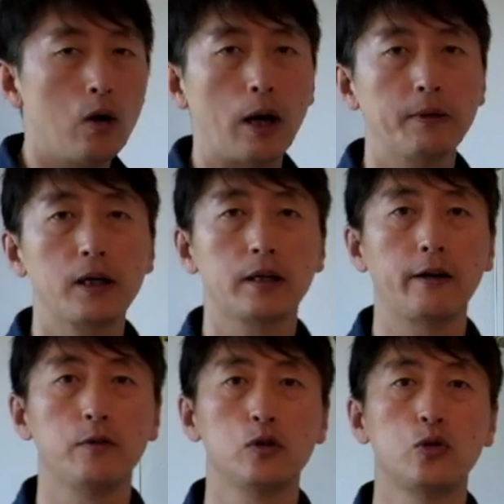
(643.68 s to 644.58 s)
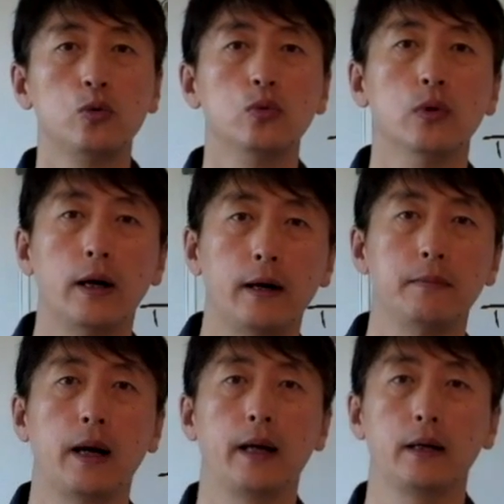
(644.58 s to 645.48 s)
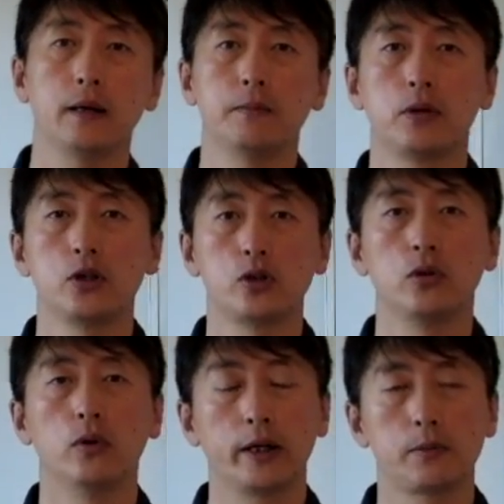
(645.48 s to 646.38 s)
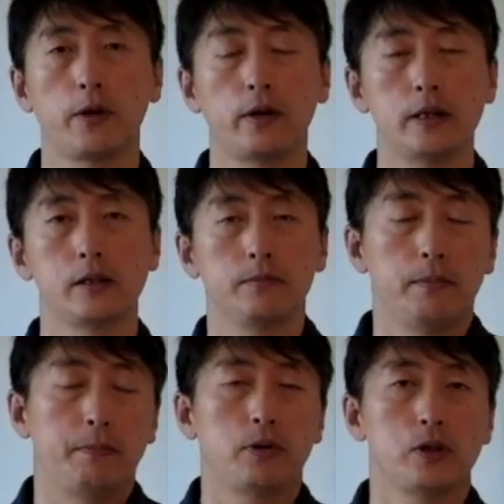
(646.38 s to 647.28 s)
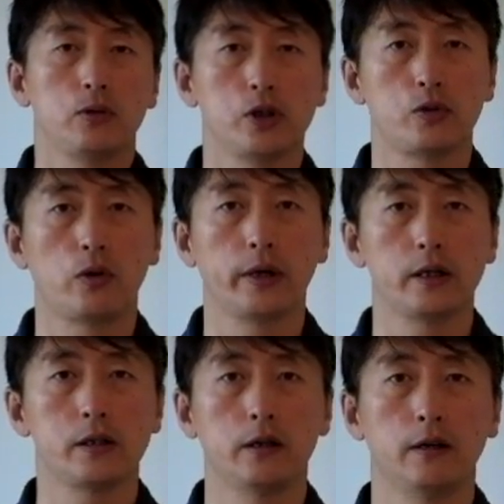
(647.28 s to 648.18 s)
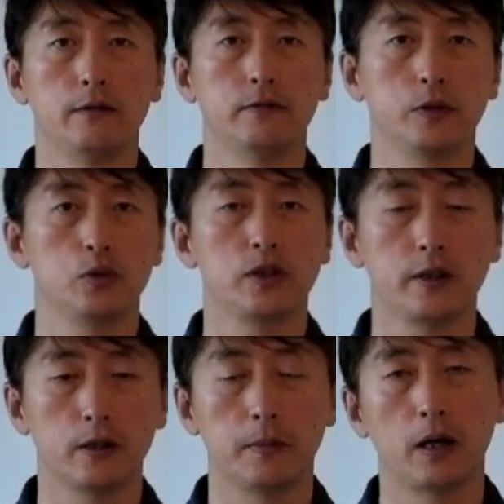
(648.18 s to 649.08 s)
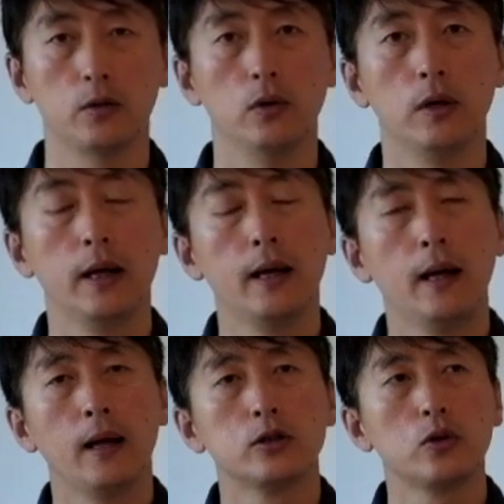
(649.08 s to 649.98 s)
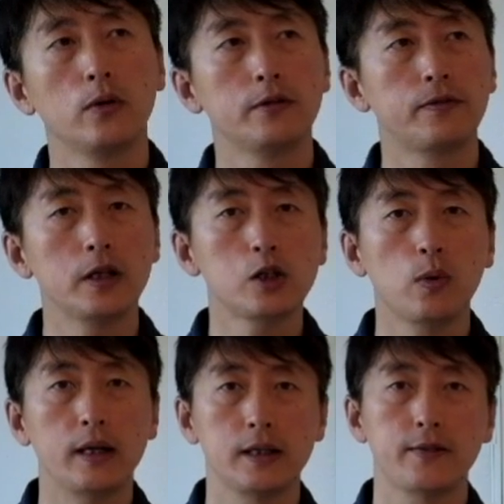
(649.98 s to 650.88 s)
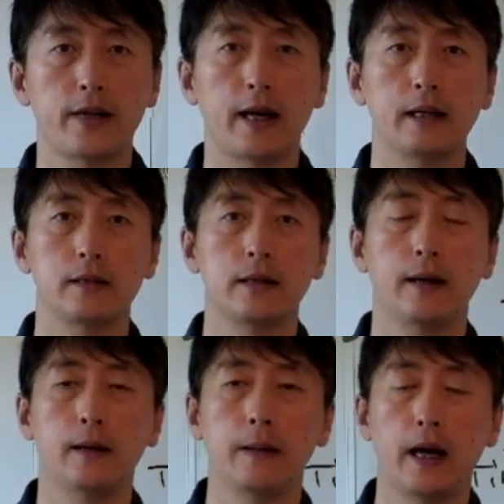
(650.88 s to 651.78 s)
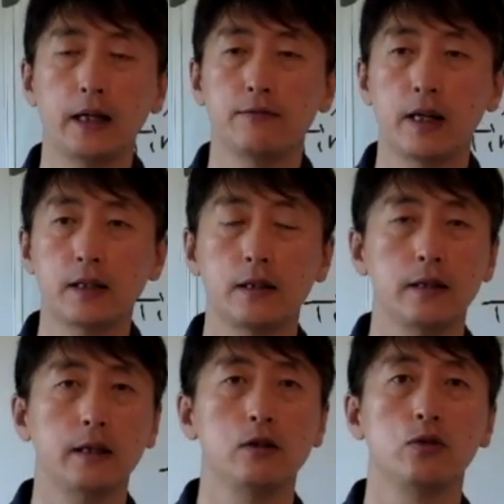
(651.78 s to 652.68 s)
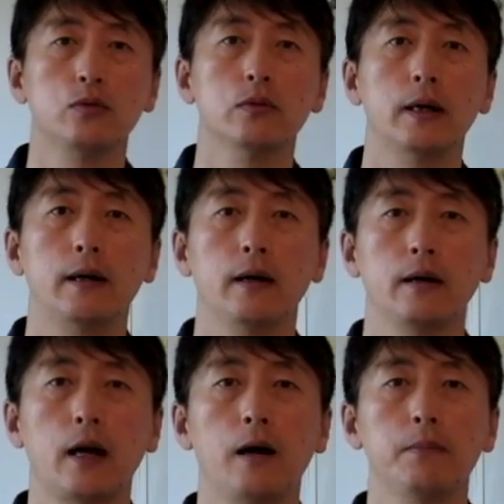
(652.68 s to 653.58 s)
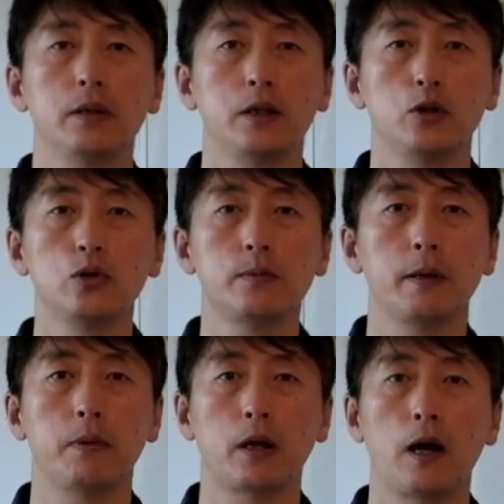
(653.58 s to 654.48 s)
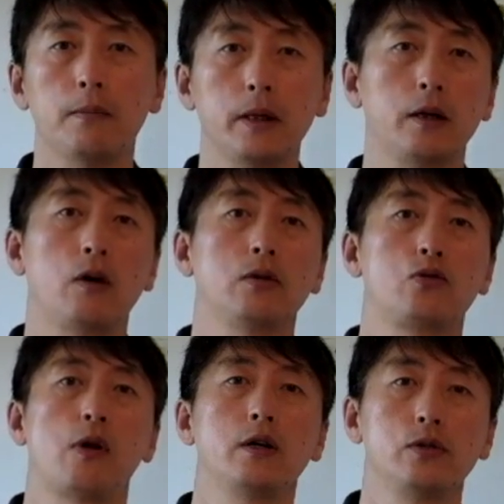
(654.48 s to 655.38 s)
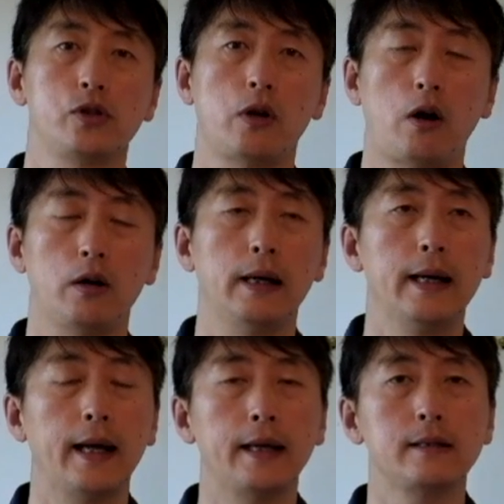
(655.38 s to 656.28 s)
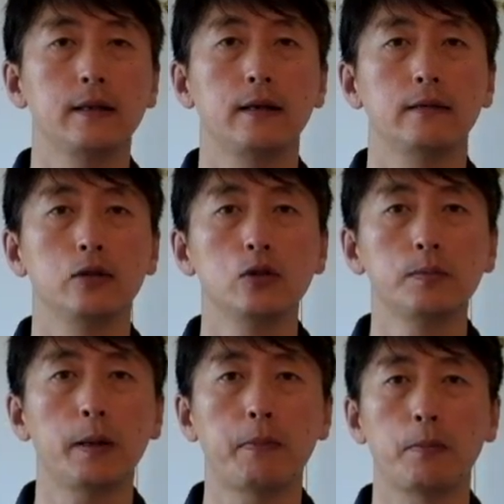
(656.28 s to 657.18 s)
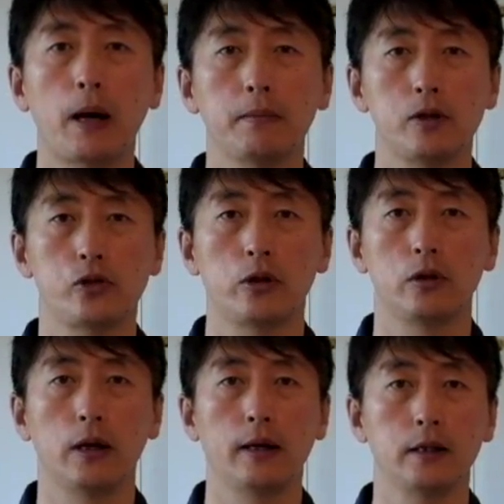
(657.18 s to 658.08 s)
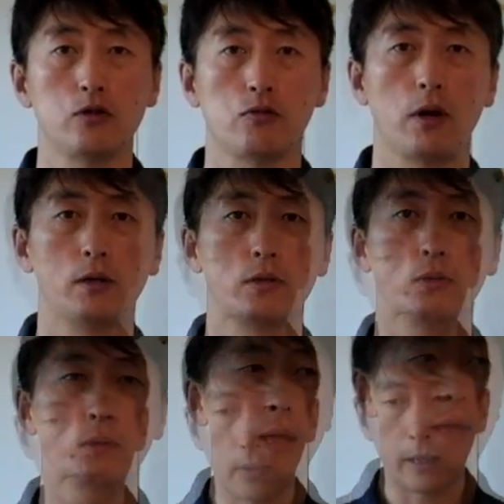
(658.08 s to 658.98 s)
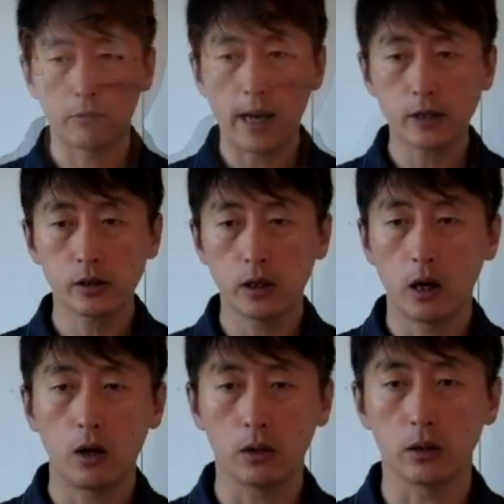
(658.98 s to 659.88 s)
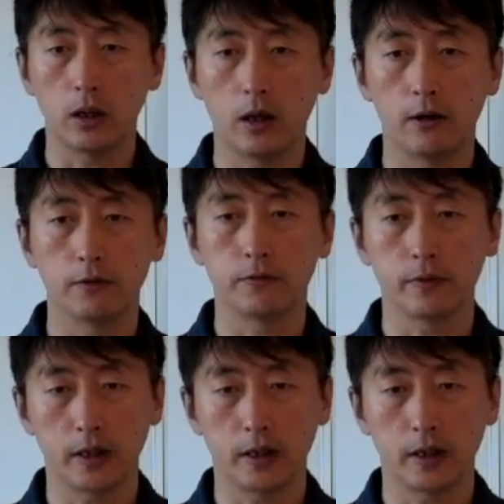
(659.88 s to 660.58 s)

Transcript: I'm going to give you two my personal experience, my personal stories of using the model. So the first one is that I invested into a company, newspaper company called Toronto Star. It's a newspaper publisher in Toronto. My rationale of the